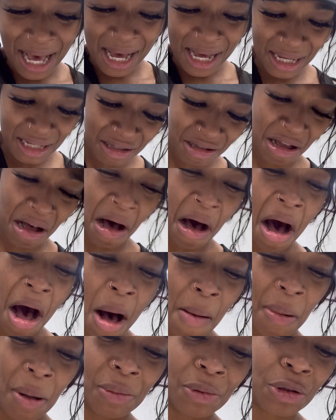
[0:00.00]

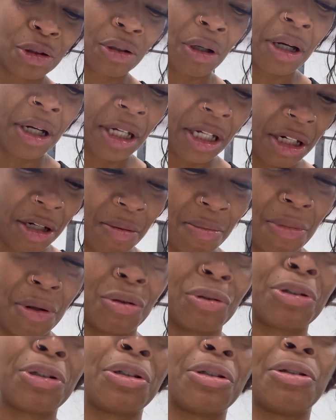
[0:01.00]
Stop, I'm drunk and
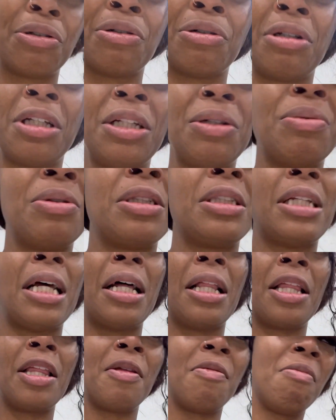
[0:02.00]
emotional. He was
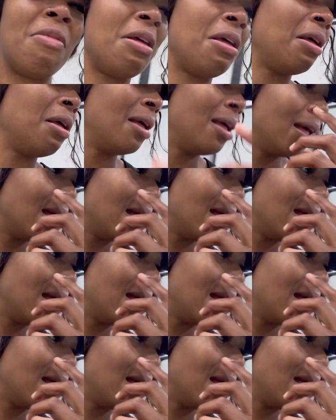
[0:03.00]
telling me.